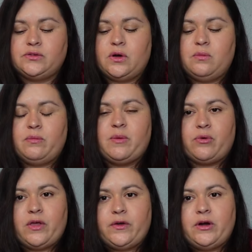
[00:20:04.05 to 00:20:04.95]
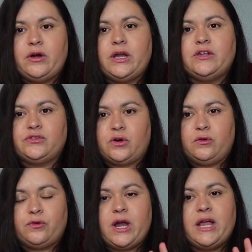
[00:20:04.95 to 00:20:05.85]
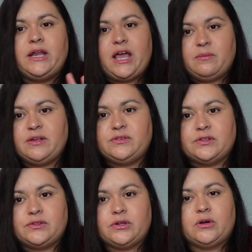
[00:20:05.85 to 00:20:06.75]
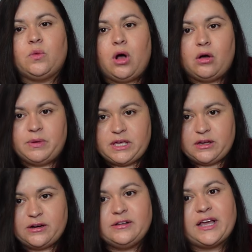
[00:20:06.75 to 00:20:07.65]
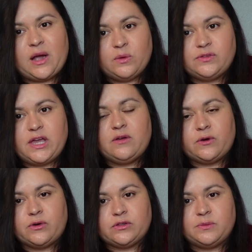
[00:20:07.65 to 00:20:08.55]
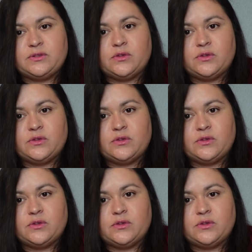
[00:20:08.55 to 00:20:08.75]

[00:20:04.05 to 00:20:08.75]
So my brother, his girlfriend, and my sister will all be here, like I was saying, for Christmas.